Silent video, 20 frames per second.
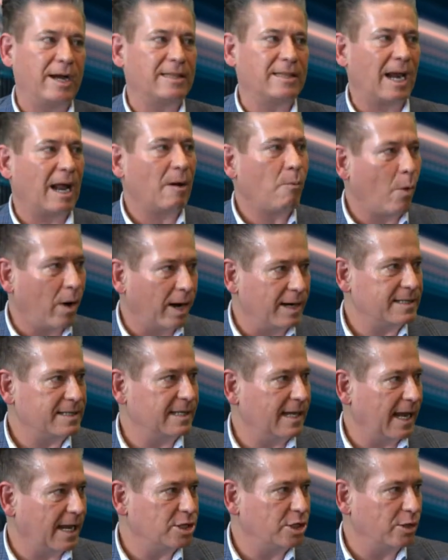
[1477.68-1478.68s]
that I wanted to
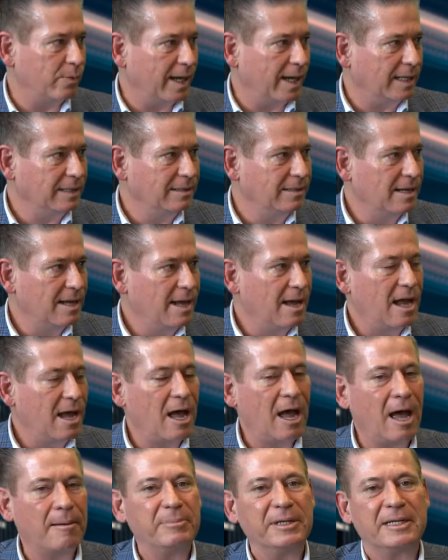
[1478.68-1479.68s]
get you in
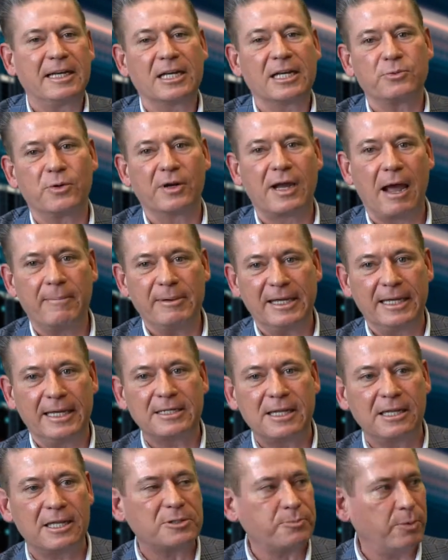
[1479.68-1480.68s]
because we're coming
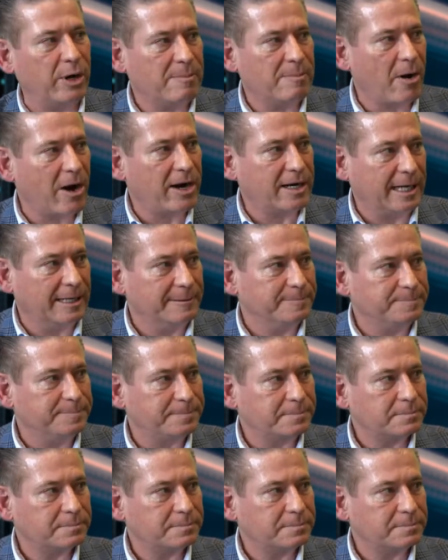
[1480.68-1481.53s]
into the spring market.